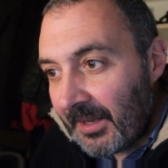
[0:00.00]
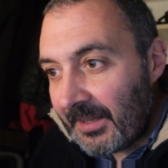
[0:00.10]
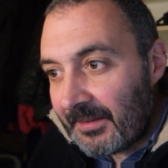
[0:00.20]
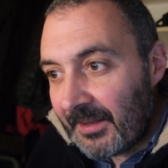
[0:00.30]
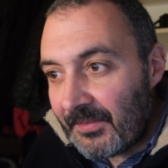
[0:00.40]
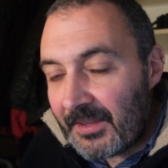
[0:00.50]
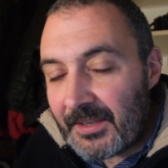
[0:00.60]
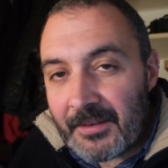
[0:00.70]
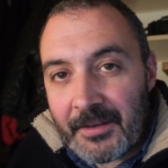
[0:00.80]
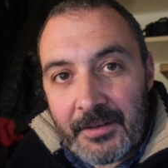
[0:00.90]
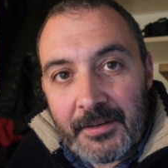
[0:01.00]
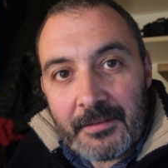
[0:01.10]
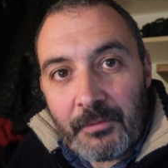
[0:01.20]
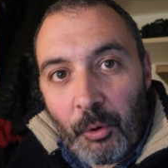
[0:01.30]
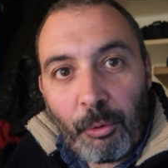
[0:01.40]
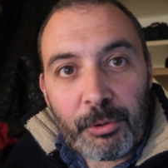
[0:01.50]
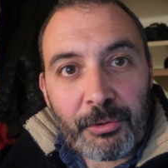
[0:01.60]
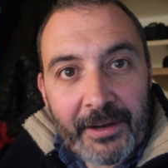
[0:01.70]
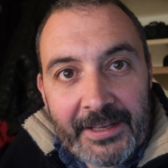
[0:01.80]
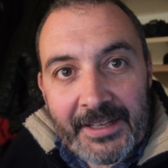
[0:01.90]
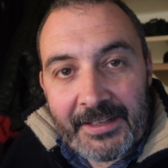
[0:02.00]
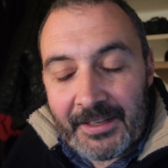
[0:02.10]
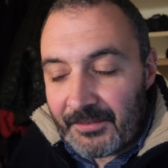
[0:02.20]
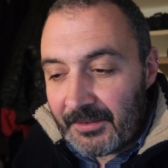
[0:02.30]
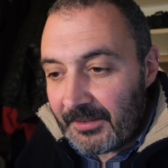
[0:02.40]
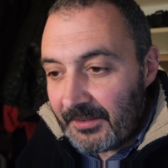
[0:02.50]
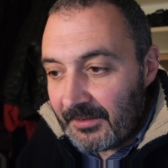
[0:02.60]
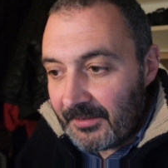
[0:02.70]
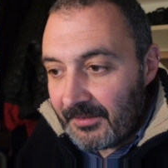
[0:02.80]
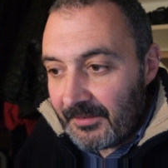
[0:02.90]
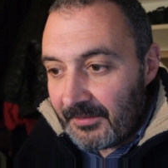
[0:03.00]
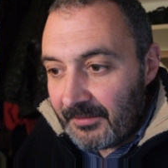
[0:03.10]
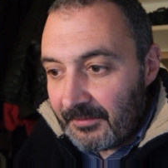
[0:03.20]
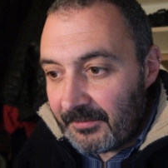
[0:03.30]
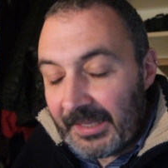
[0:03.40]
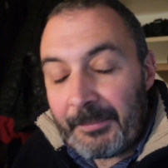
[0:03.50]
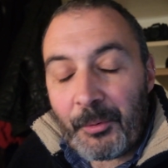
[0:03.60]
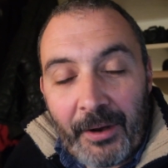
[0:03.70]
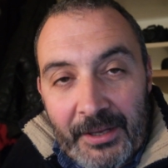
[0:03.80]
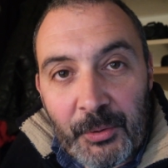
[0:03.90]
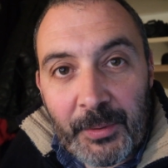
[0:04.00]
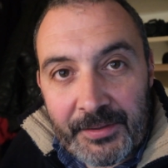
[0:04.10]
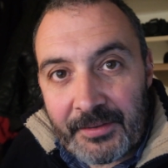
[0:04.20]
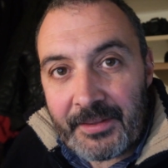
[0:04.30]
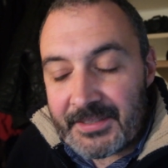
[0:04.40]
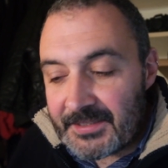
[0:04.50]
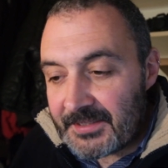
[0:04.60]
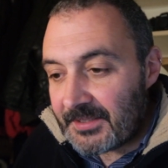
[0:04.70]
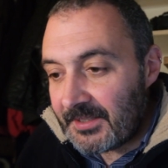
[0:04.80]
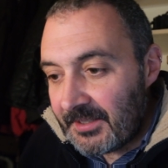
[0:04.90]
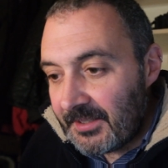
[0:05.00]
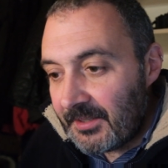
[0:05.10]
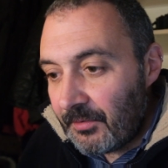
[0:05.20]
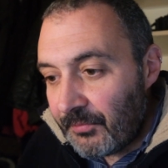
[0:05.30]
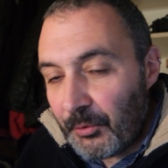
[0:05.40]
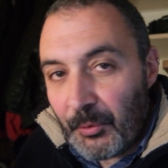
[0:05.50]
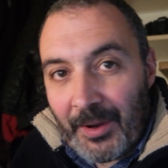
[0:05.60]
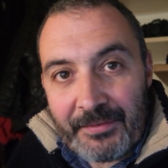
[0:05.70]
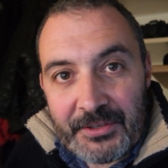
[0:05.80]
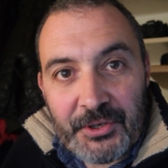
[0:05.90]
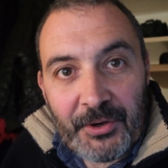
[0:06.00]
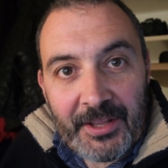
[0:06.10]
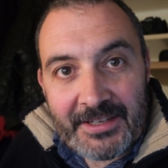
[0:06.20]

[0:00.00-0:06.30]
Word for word: And the older I get and the deeper I go into this photographic journey,